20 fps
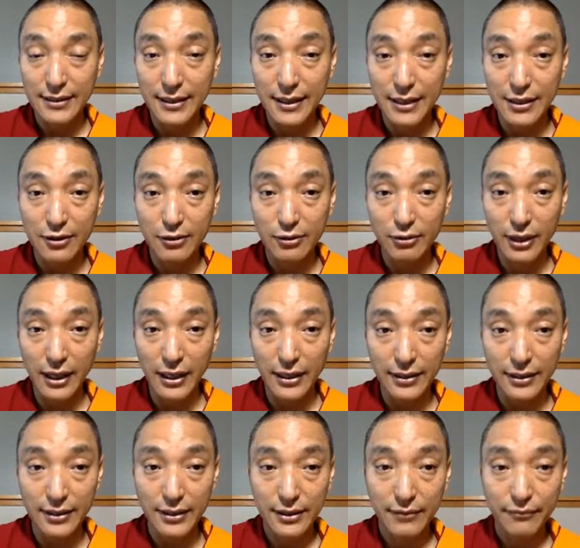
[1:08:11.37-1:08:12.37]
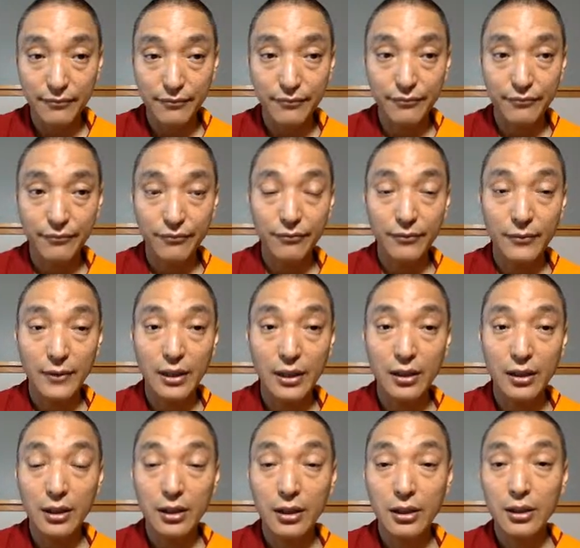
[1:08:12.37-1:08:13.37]
Let's look at it.
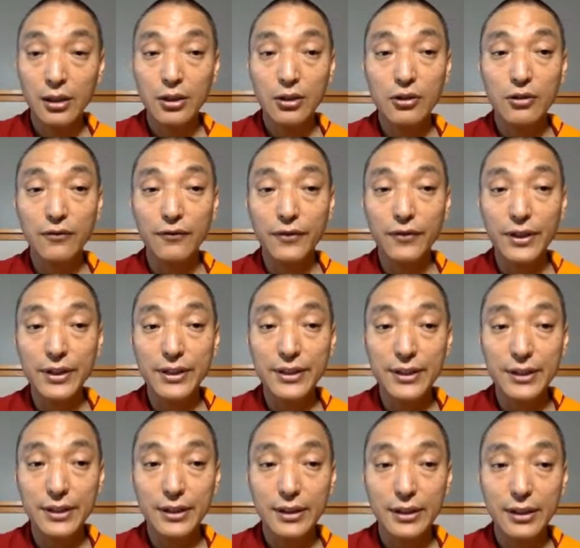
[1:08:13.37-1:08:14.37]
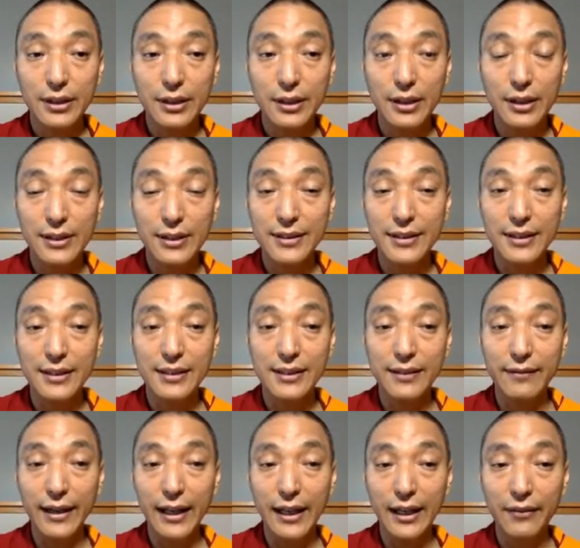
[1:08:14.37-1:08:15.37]
So first is the
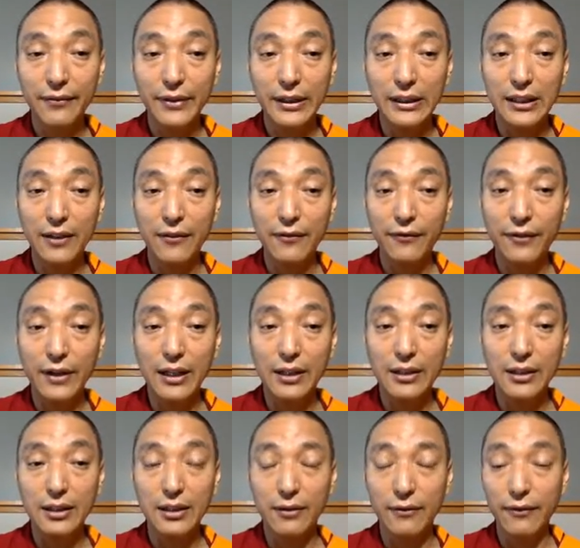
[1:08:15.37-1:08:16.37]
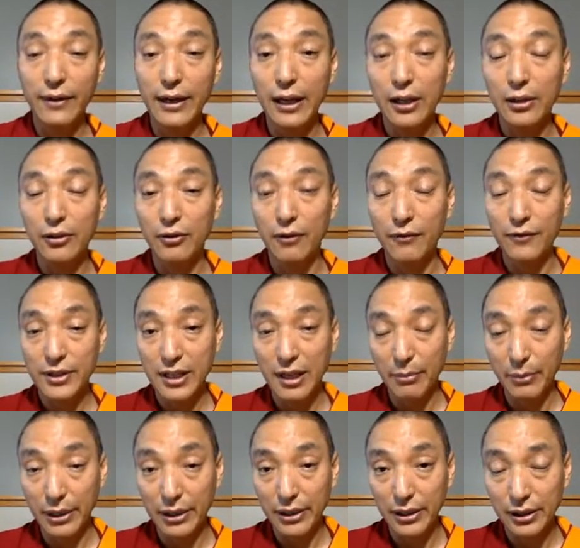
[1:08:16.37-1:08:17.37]
developing the faith in the value of
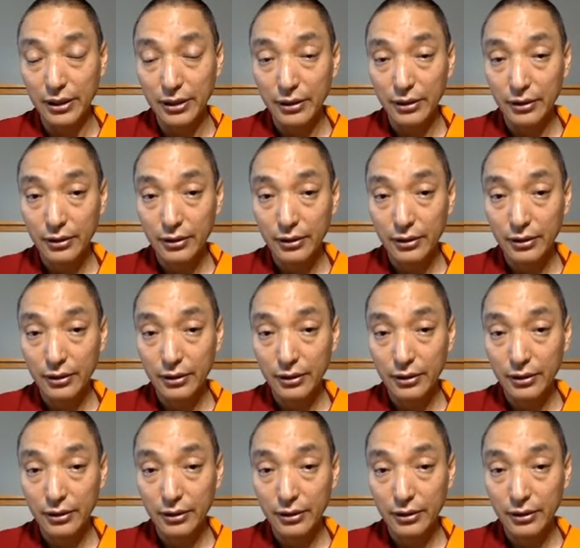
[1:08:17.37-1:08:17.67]
Shamathi.